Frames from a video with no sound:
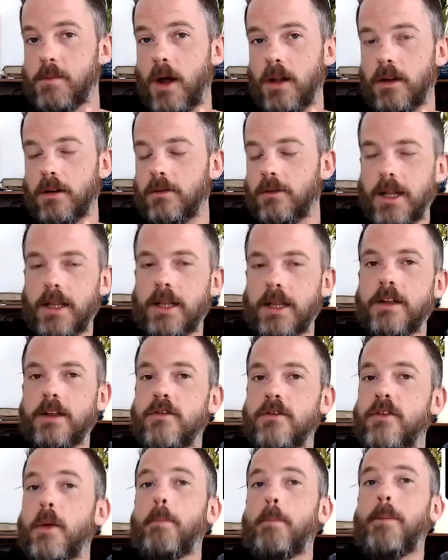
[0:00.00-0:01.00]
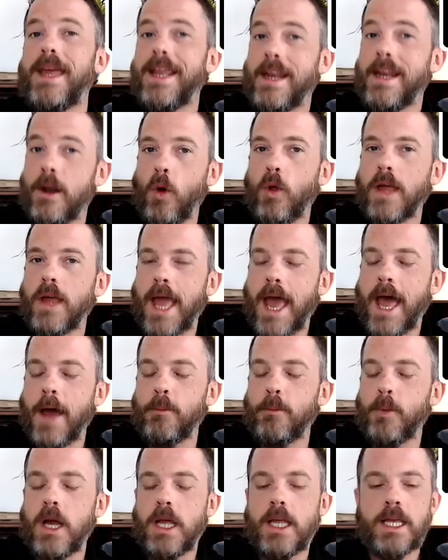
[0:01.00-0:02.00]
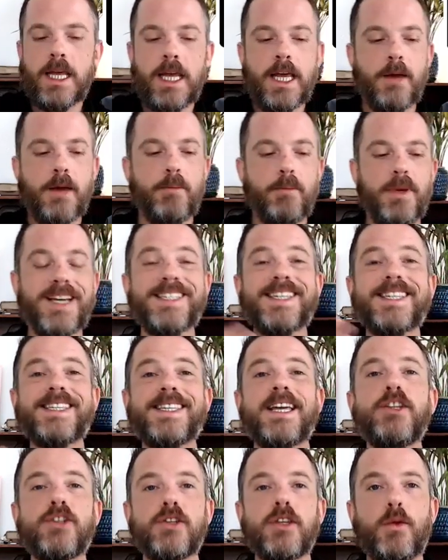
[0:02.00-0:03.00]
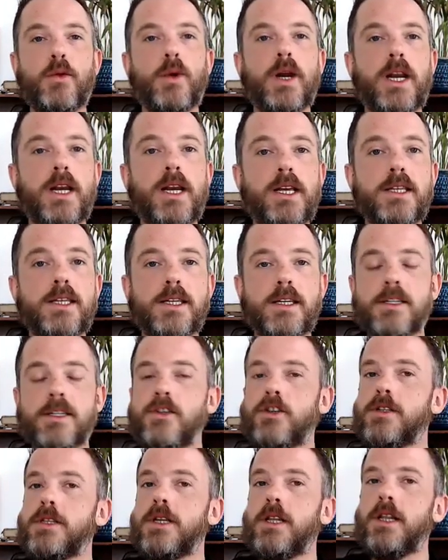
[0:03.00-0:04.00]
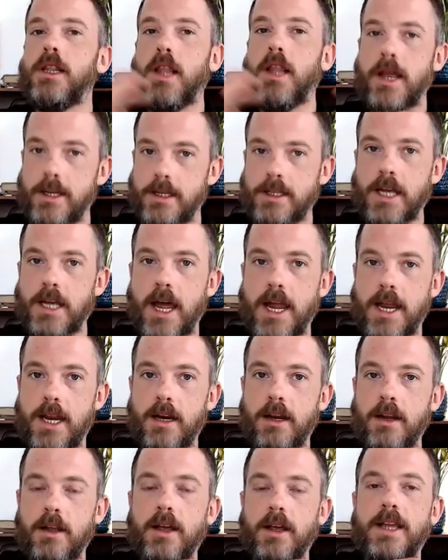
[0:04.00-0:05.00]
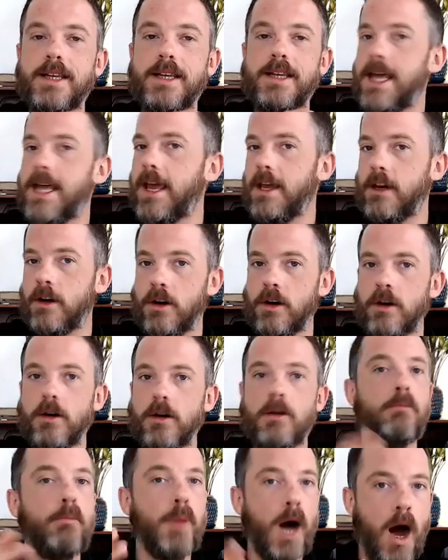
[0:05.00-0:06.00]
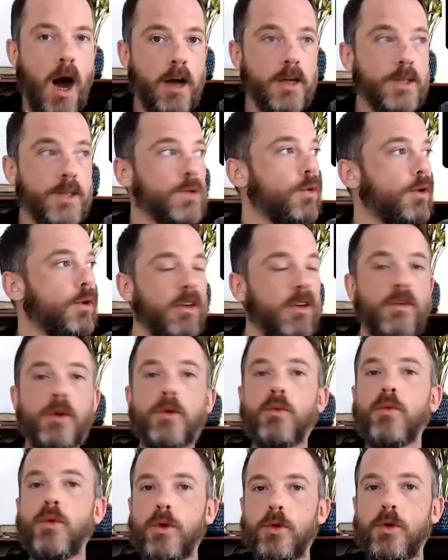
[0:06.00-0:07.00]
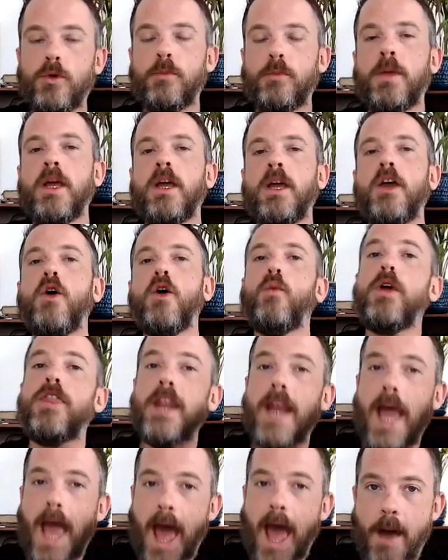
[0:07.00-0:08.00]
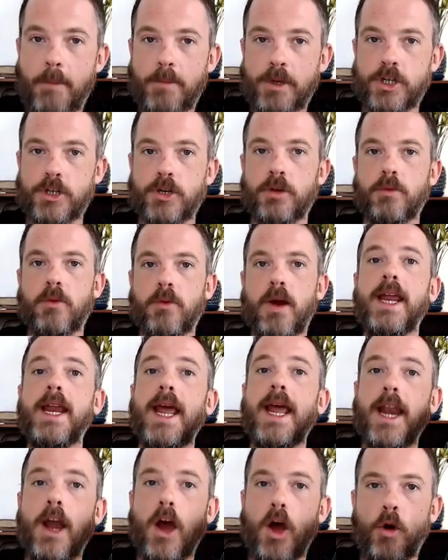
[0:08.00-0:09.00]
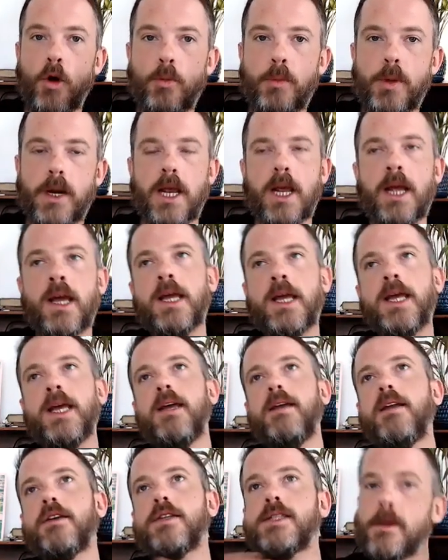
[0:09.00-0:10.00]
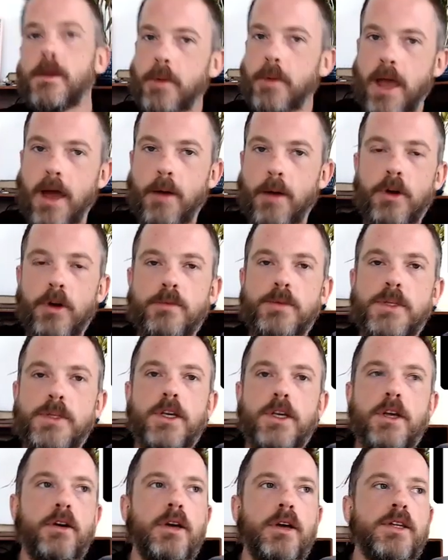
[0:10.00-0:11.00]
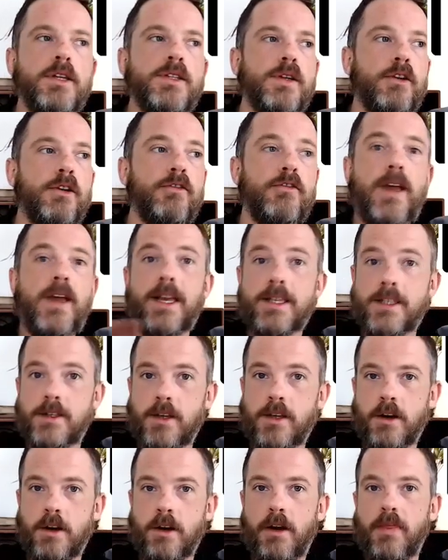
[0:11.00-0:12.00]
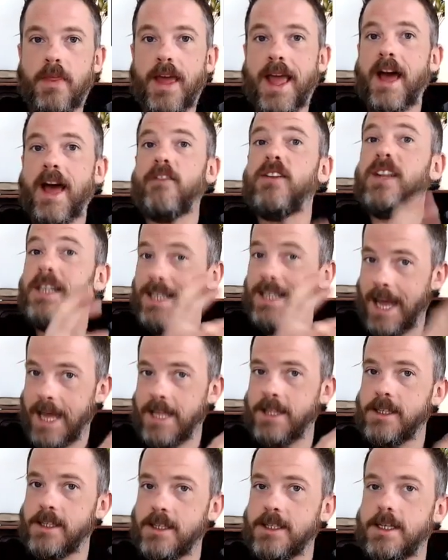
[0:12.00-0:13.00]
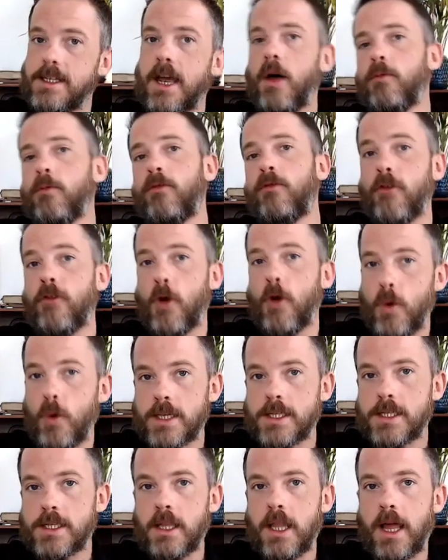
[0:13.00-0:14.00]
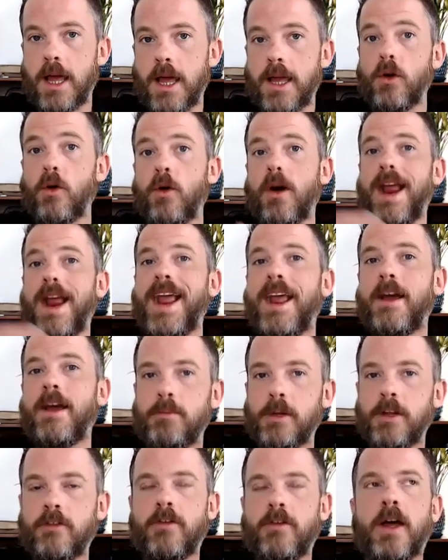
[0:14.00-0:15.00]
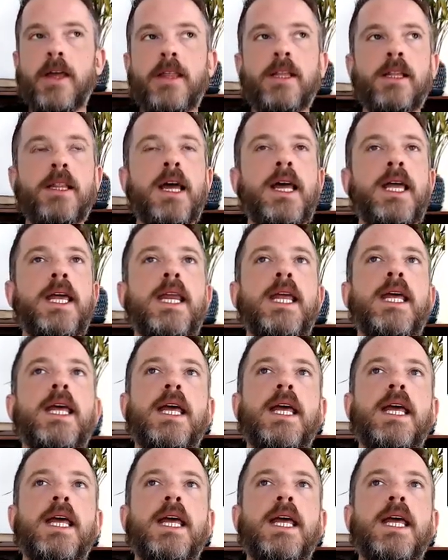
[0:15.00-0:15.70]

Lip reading: relative, the pinhole camera, because essentially what it is just a light, tight container, box, or even room with an aperture, right? An opening. Now, some camera obscuras are fancier and they have a lens to help focus the light or amplify the light.